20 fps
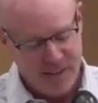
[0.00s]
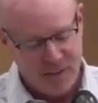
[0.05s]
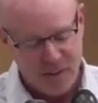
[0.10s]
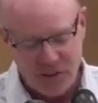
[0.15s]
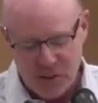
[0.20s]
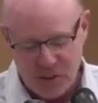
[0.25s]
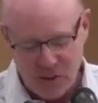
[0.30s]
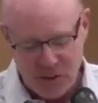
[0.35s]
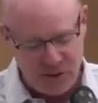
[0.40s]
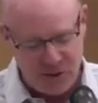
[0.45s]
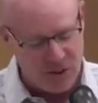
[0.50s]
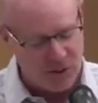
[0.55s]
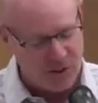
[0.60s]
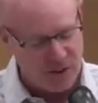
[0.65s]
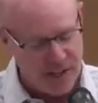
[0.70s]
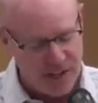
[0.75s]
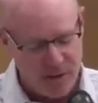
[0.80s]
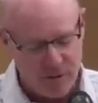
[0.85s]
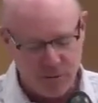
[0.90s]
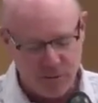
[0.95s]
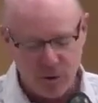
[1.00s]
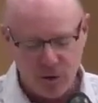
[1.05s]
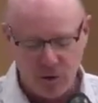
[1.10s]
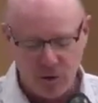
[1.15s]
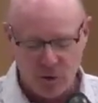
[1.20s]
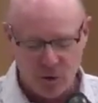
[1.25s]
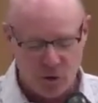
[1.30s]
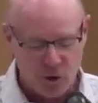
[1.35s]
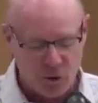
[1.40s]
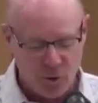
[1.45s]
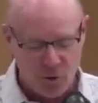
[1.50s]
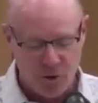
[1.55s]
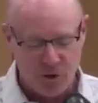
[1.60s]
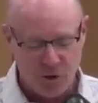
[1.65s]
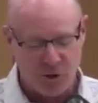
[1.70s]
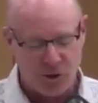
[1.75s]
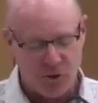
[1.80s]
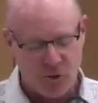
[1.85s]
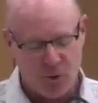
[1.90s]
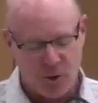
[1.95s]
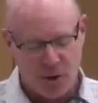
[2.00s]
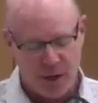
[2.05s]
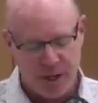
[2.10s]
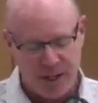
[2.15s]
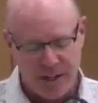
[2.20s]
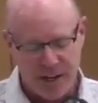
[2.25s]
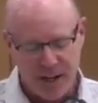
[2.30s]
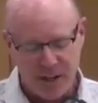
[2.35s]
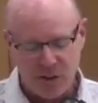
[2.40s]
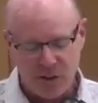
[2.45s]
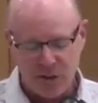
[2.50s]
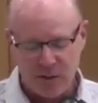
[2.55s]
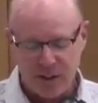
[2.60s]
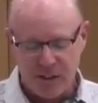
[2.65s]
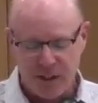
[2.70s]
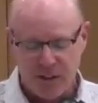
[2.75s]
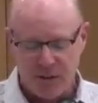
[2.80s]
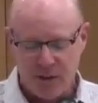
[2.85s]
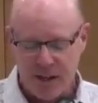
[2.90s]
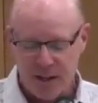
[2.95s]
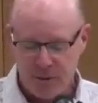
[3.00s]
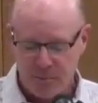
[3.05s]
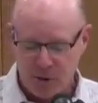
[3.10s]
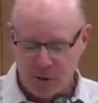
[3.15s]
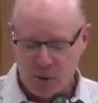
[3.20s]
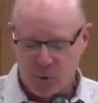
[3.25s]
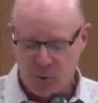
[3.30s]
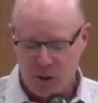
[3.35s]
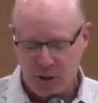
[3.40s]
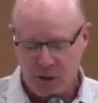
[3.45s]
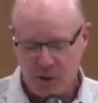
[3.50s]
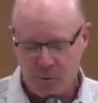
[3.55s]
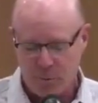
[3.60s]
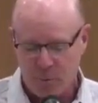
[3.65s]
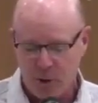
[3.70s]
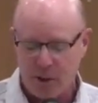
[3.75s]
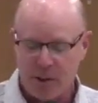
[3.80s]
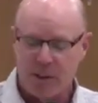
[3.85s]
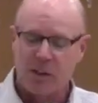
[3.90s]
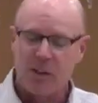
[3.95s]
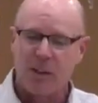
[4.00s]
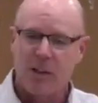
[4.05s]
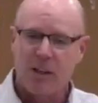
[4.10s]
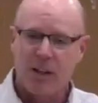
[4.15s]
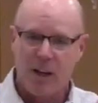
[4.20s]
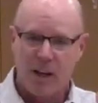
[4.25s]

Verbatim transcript: This is a delightful short story nestled in, in between the book